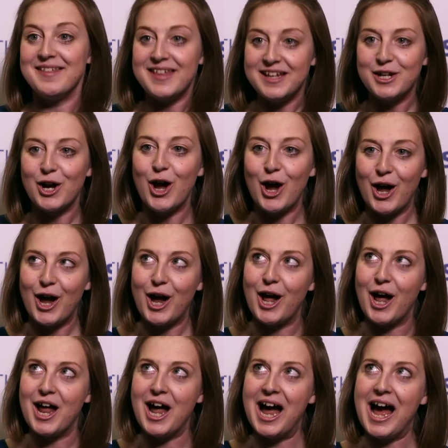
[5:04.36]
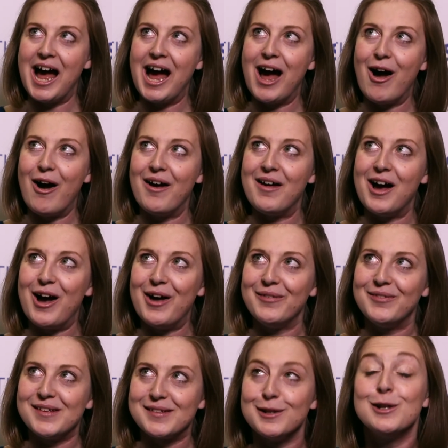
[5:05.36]
think
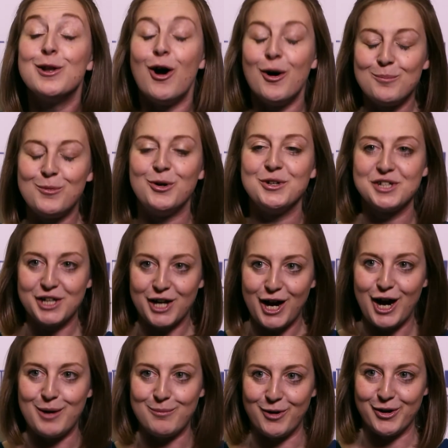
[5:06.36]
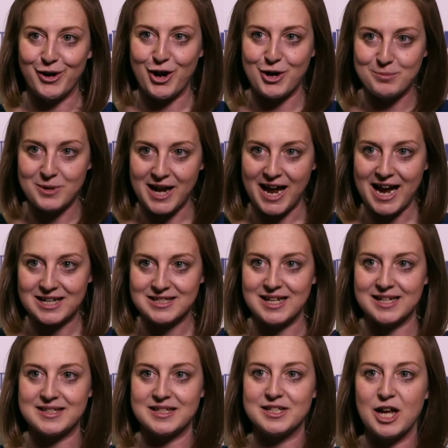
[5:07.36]
there's a lot more to come on open
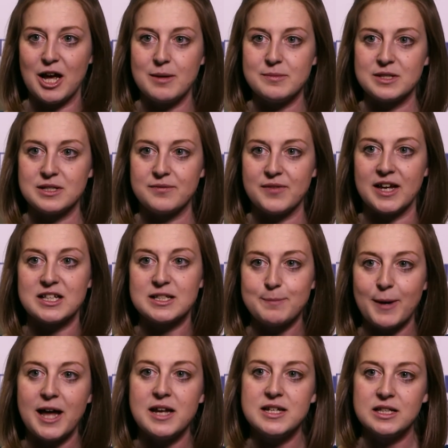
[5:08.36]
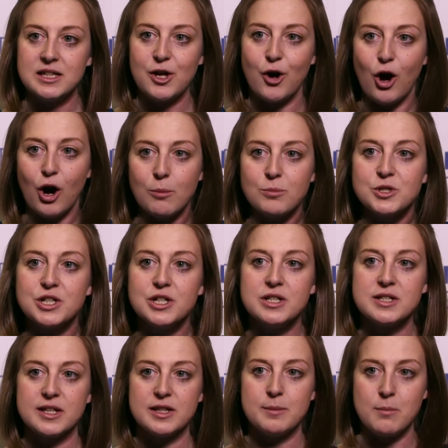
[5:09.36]
access in terms of expanding the
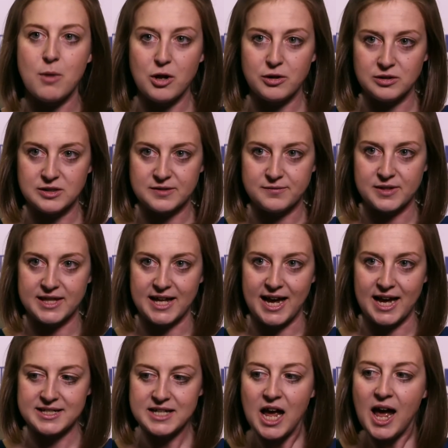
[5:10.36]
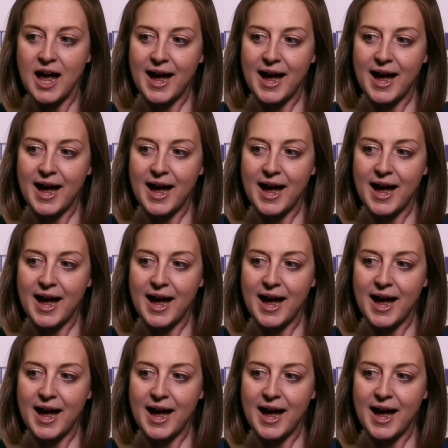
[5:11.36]
options and the models for that.